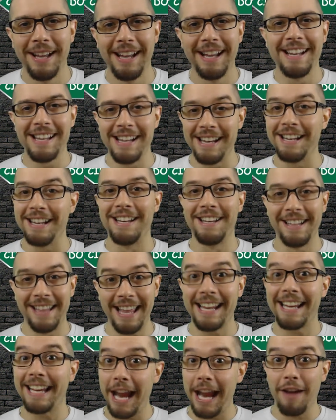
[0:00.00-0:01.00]
And
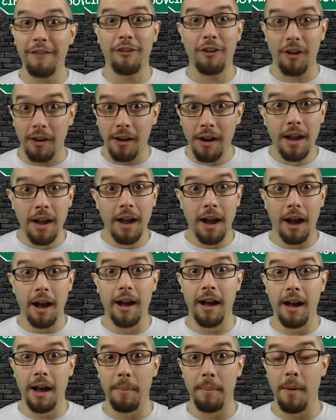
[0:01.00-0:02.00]
they gave her
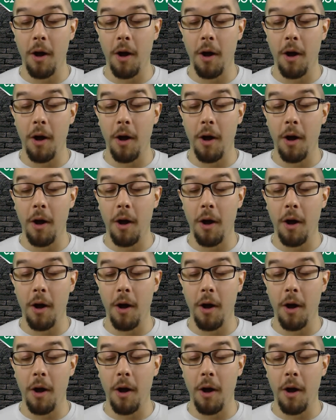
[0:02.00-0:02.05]
a